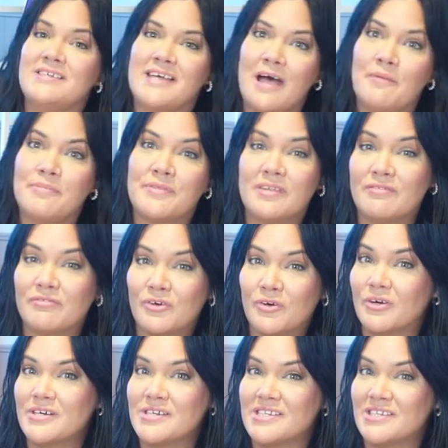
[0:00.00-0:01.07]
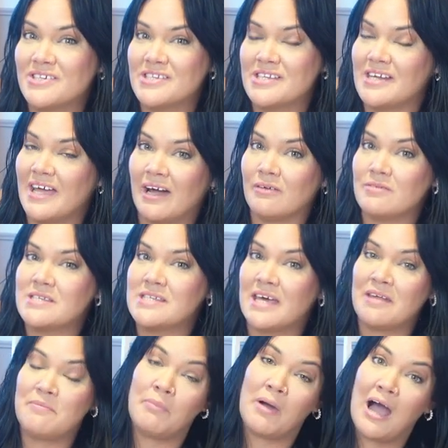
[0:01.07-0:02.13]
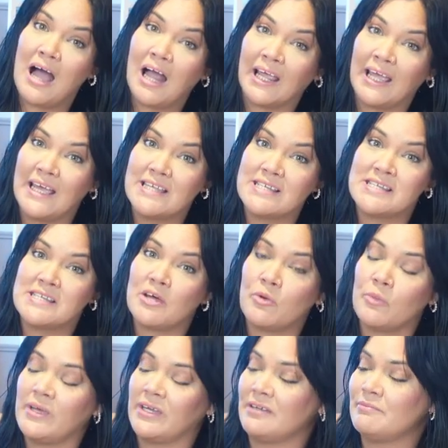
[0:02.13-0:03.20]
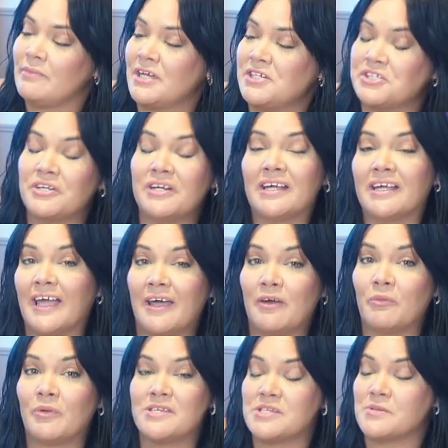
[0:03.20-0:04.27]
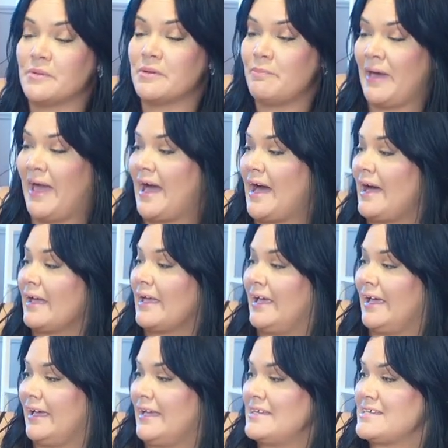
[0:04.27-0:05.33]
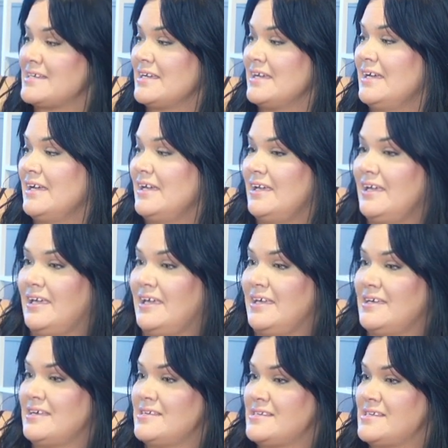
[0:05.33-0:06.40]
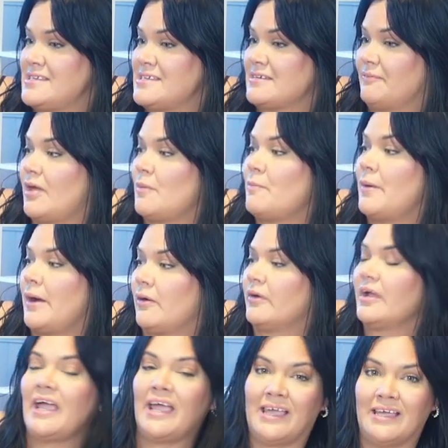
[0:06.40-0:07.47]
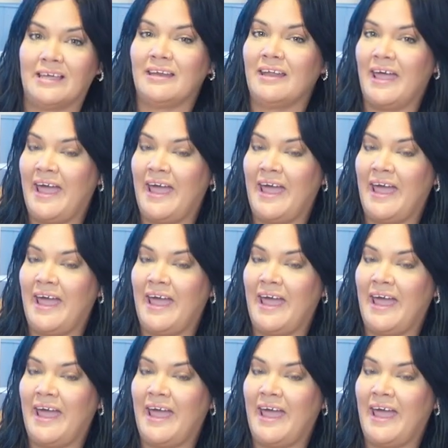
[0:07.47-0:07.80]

depth, then of course there's an outside pocket, so we can measure it again once we pack it is about eight and a